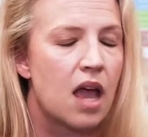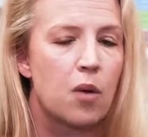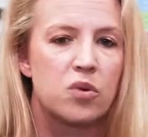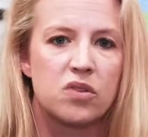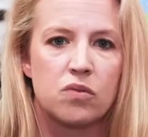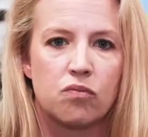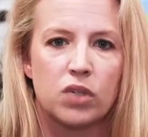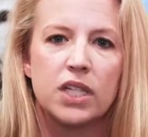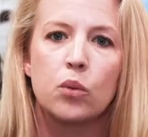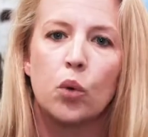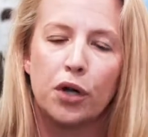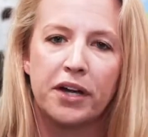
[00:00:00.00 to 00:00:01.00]
I was
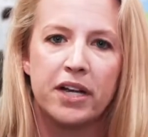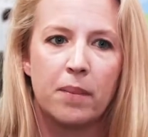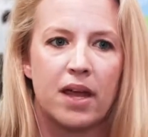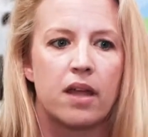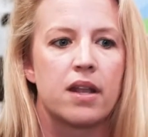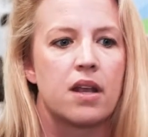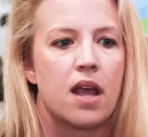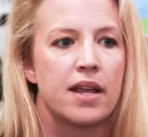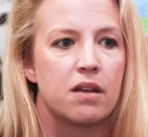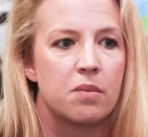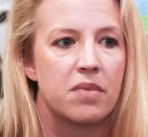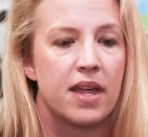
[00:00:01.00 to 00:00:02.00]
really worried about an
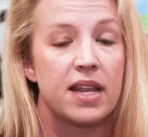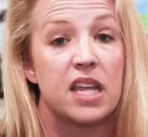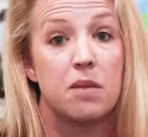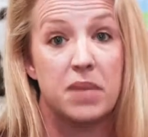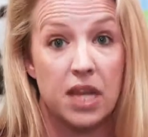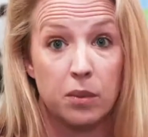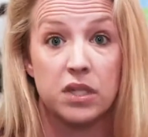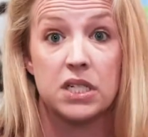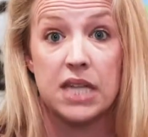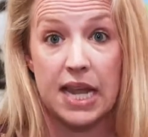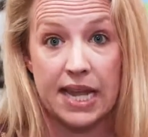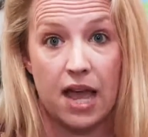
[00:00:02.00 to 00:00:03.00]
item that he'd be able
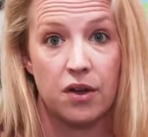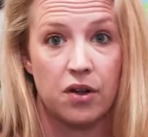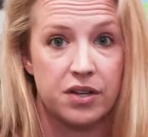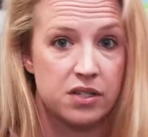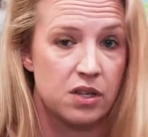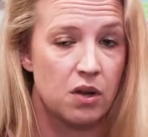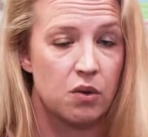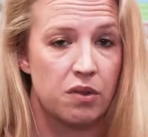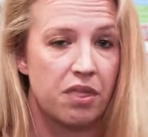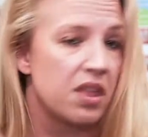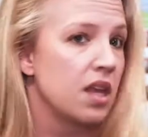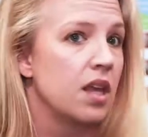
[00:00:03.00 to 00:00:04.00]
to take out on his
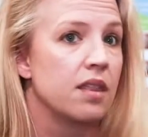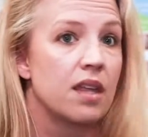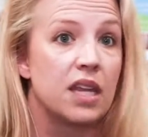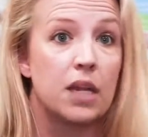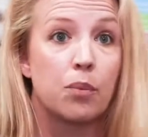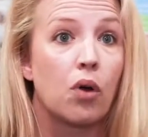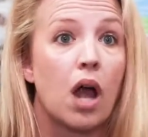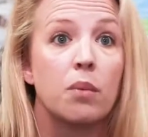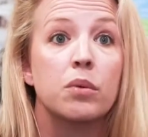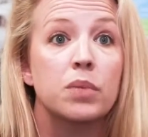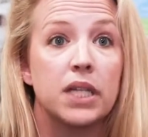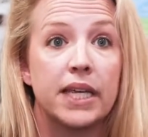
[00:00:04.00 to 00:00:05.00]
own, thinking that he
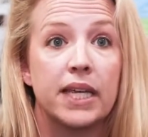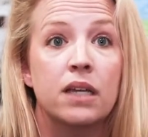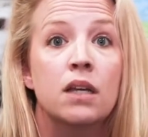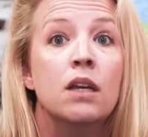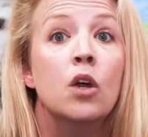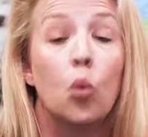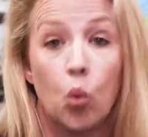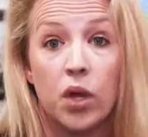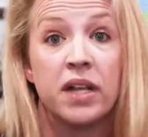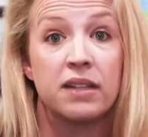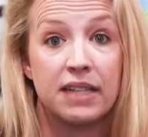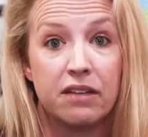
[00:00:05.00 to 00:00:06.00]
probably
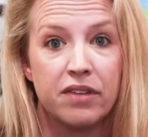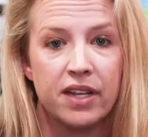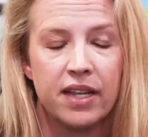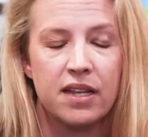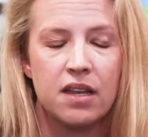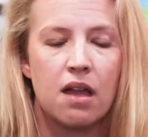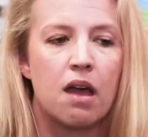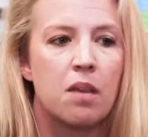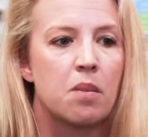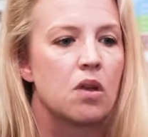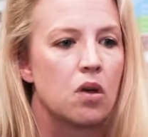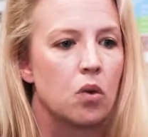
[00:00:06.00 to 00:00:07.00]
wouldn't leave it in.
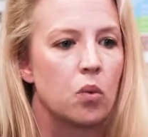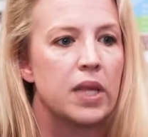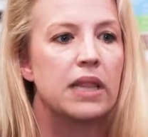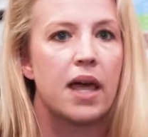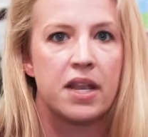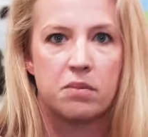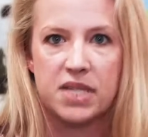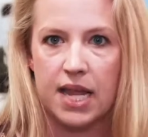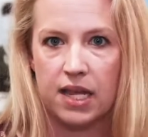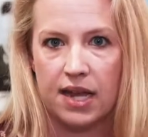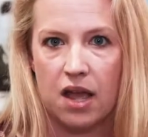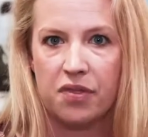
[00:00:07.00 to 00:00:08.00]
So we let him take
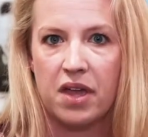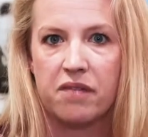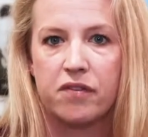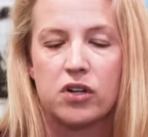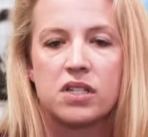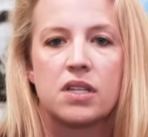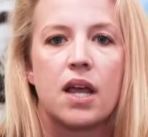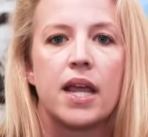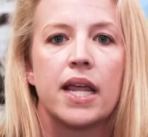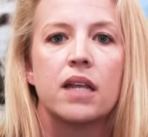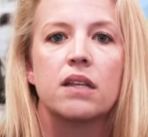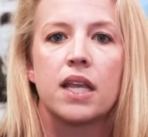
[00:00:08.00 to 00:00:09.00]
it out that first
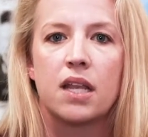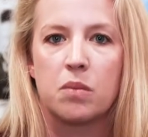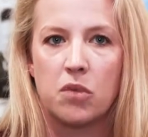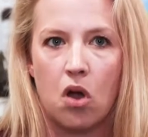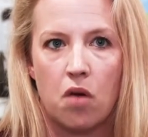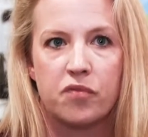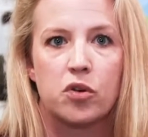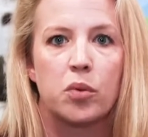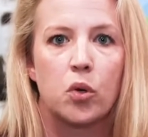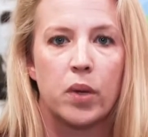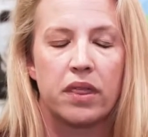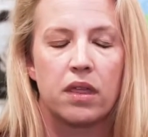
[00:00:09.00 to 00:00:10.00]
night, get him comfortable
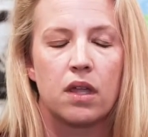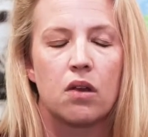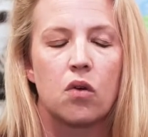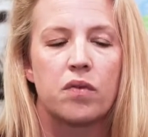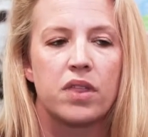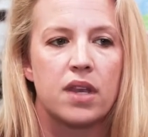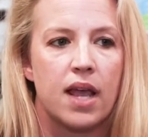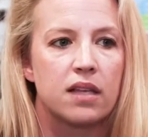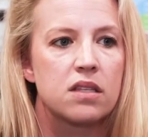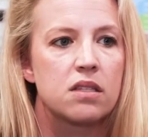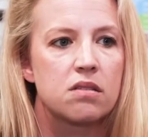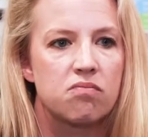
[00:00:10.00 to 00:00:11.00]
with it over the
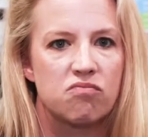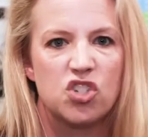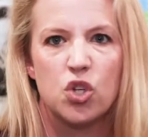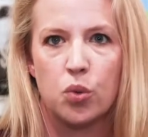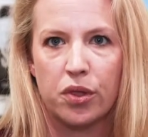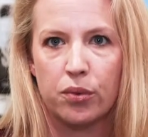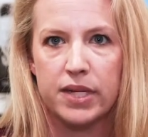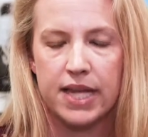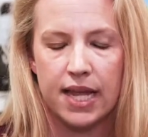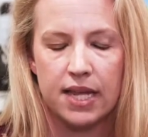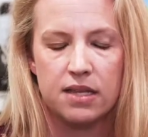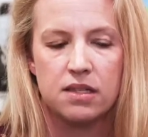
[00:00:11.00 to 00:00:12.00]
next 2 or 3
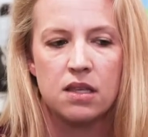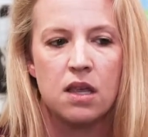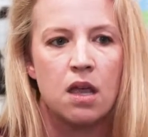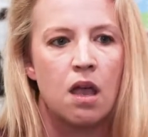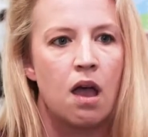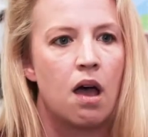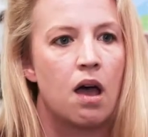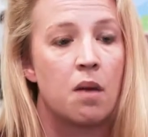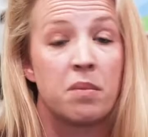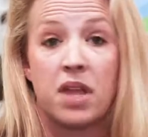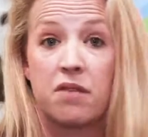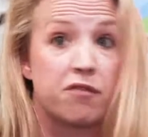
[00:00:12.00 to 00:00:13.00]
days.
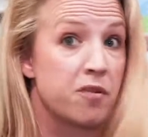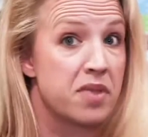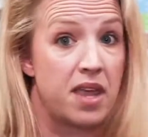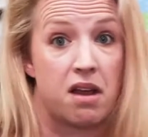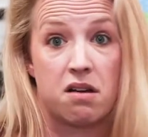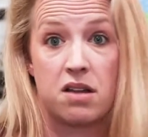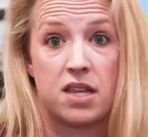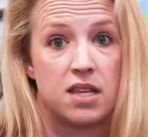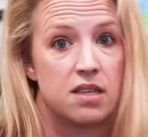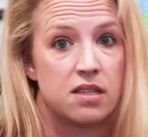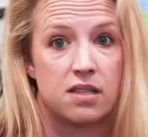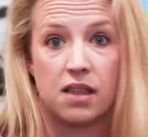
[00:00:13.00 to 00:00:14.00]
And from there,
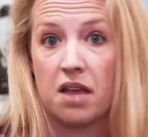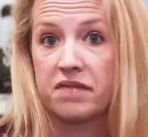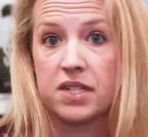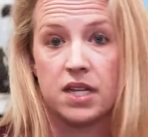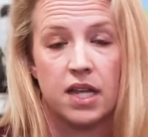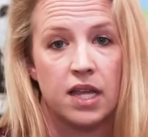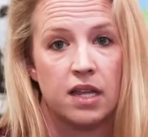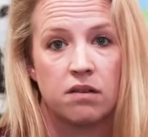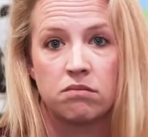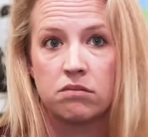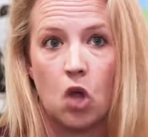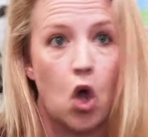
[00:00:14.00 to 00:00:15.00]
he's left it in
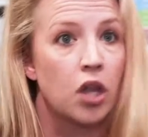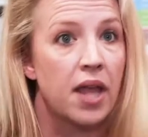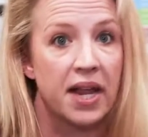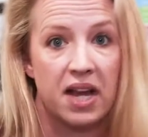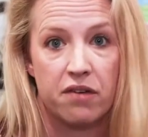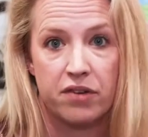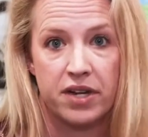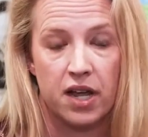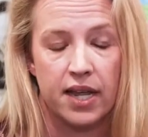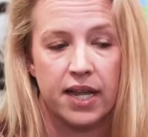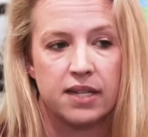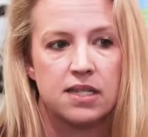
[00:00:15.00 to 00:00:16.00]
all night, every
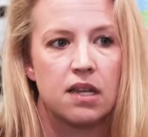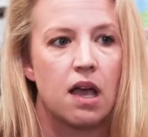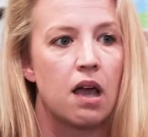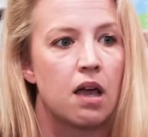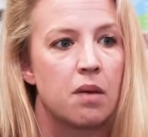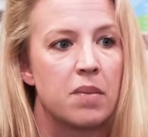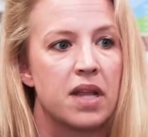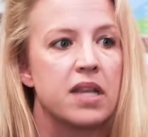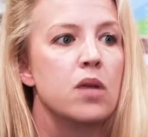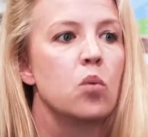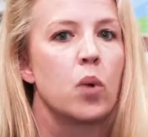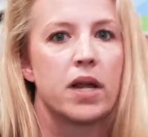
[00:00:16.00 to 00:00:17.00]
night, and he
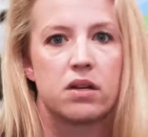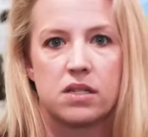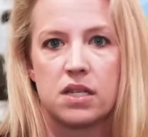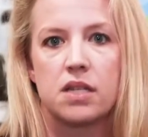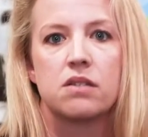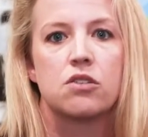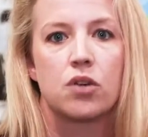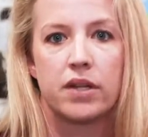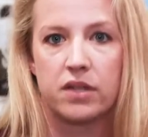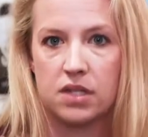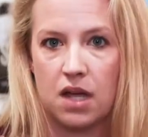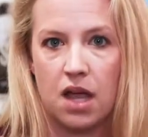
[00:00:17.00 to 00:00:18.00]
wears it during
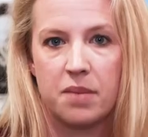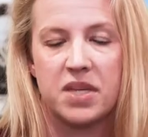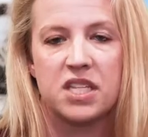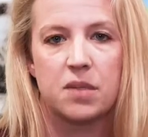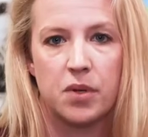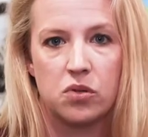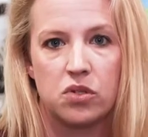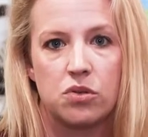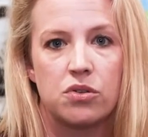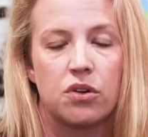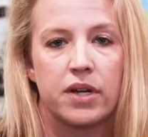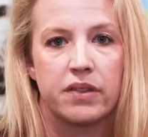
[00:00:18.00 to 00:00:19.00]
the time he's supposed to
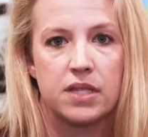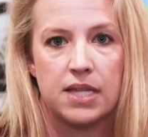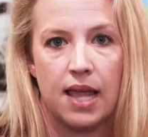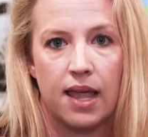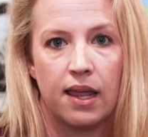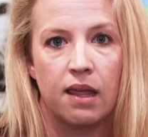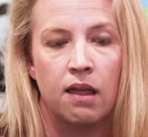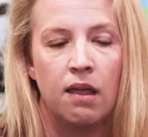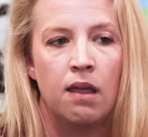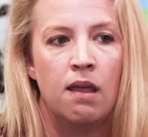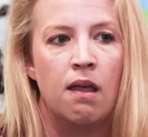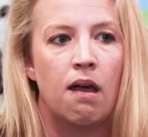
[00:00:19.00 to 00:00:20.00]
during the day.
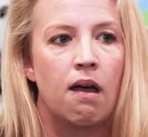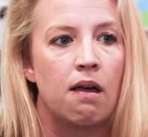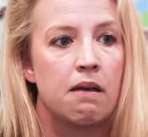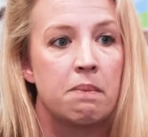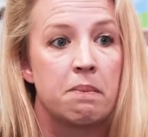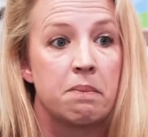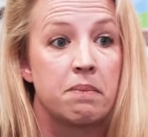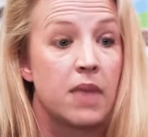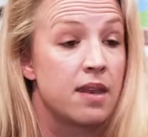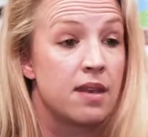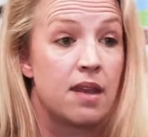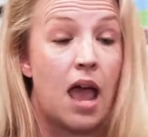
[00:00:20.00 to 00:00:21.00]
And
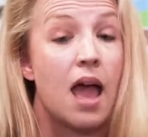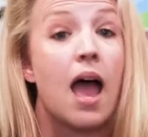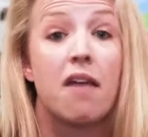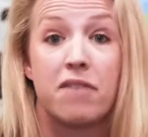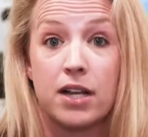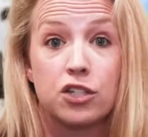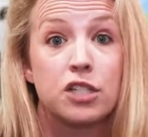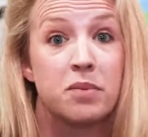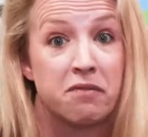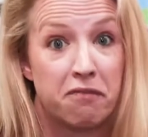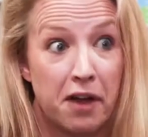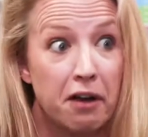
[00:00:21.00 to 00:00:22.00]
I've actually
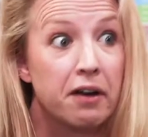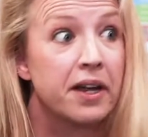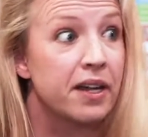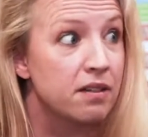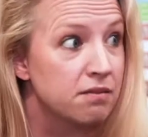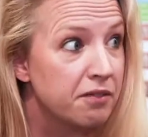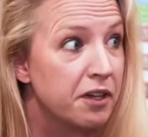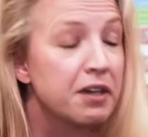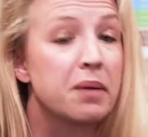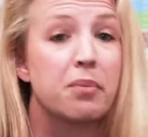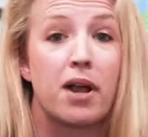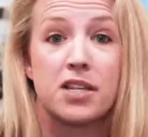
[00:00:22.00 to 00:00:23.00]
been very, very
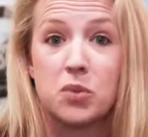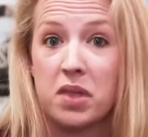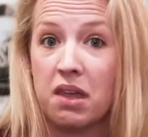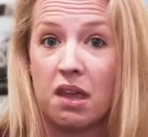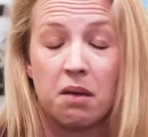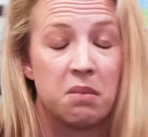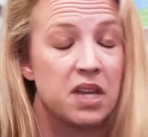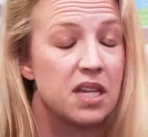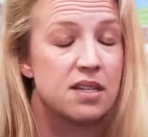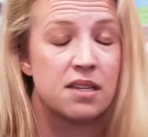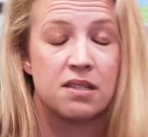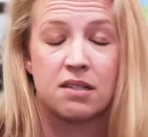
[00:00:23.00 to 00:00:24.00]
impressed with him. He
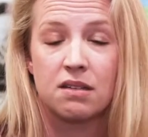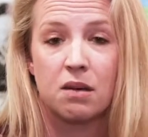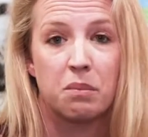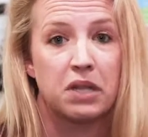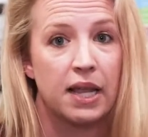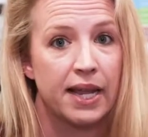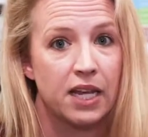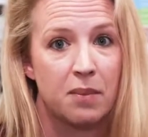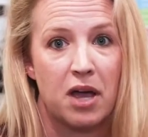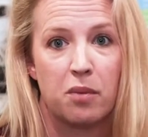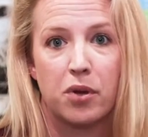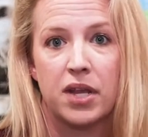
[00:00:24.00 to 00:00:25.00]
doesn't complain
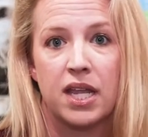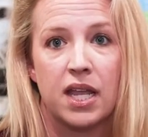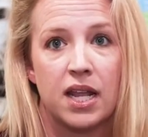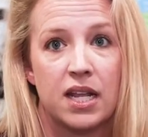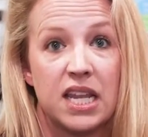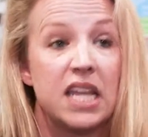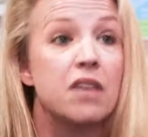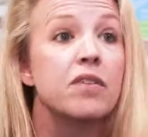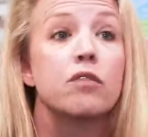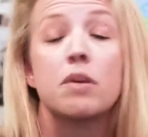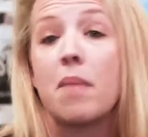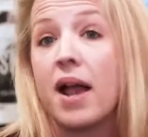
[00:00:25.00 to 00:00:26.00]
about putting it in. He even
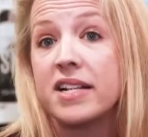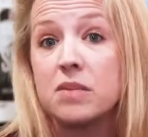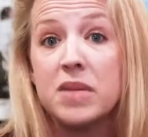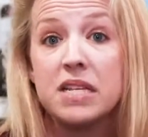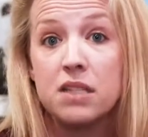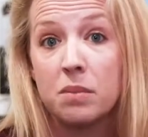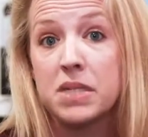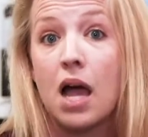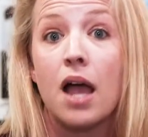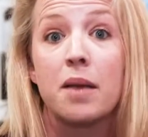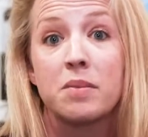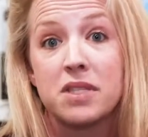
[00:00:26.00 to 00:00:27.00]
reminds me
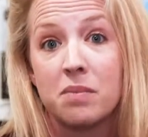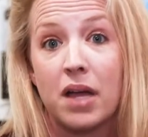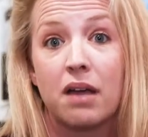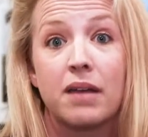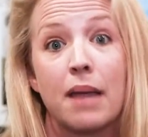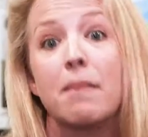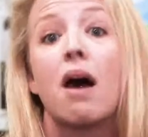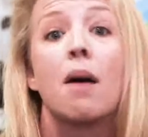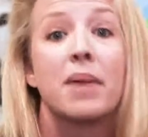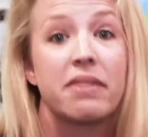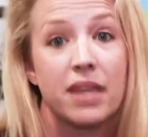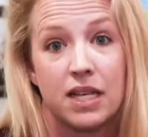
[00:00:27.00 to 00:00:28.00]
sometimes about, hey Mom,
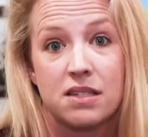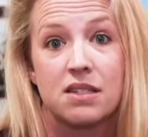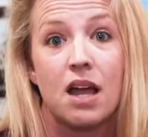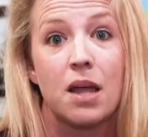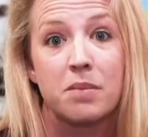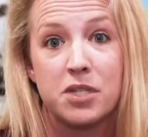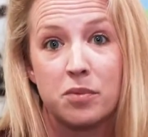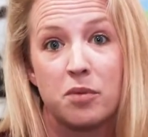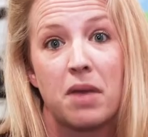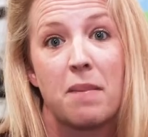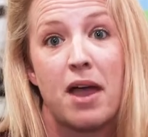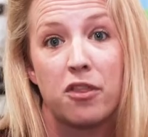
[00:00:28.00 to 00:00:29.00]
I think it's time to put
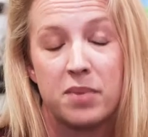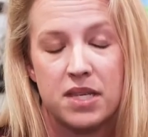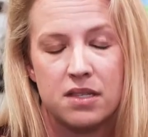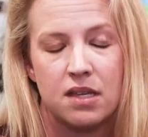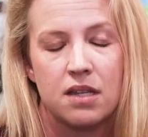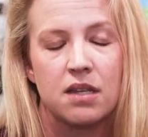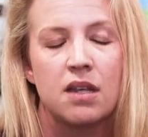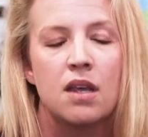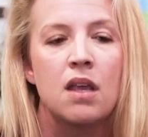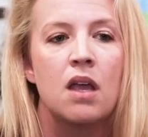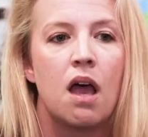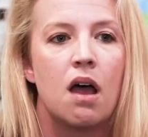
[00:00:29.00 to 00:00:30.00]
my mouthpiece in.
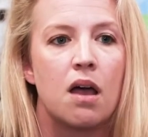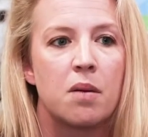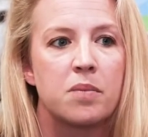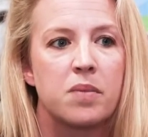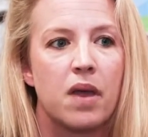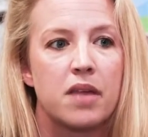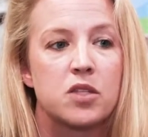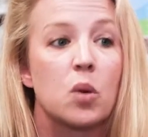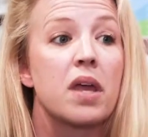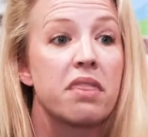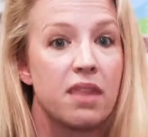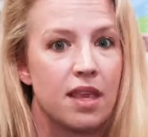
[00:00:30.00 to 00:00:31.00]
So
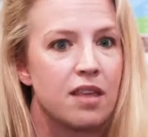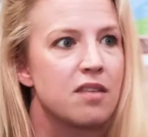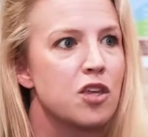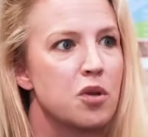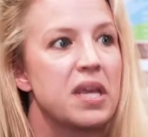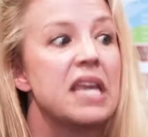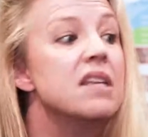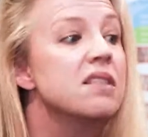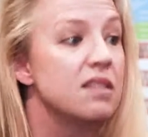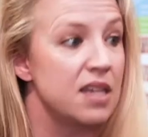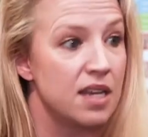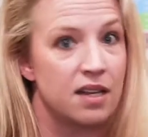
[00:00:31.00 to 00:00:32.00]
I think, he's
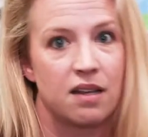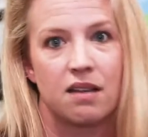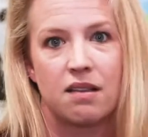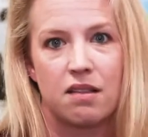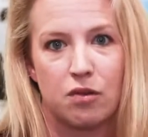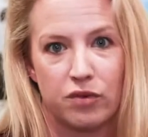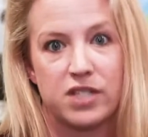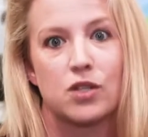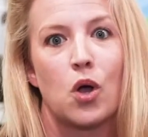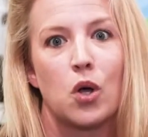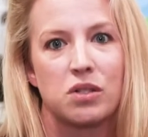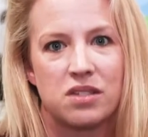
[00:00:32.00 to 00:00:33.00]
seen the
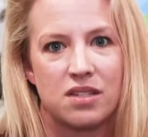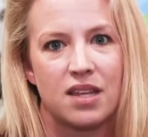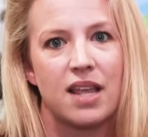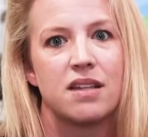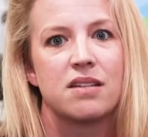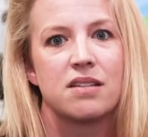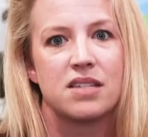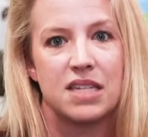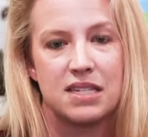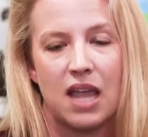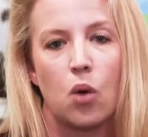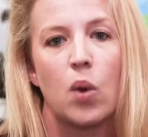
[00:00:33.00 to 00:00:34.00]
results and
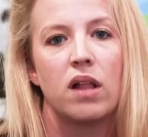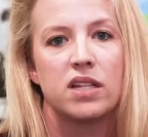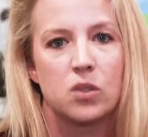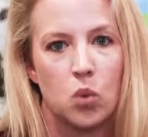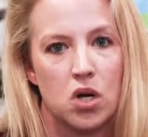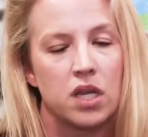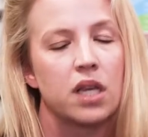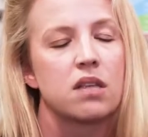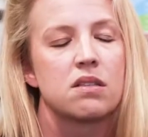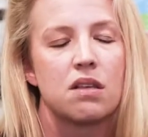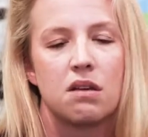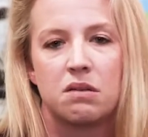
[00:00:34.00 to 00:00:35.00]
sees how well it's working.
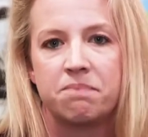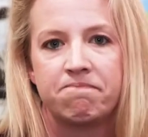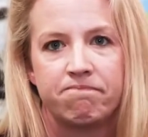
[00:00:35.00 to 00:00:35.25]
So,